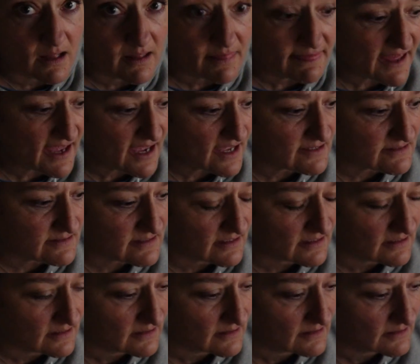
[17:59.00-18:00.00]
That
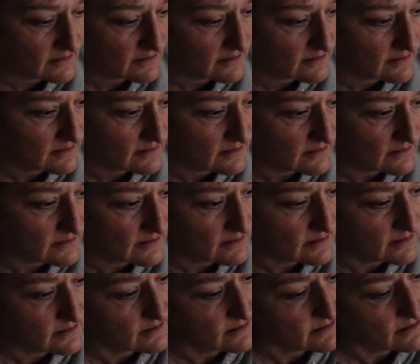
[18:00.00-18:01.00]

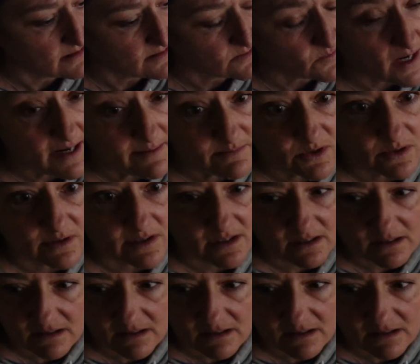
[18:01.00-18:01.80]
is what I'm doing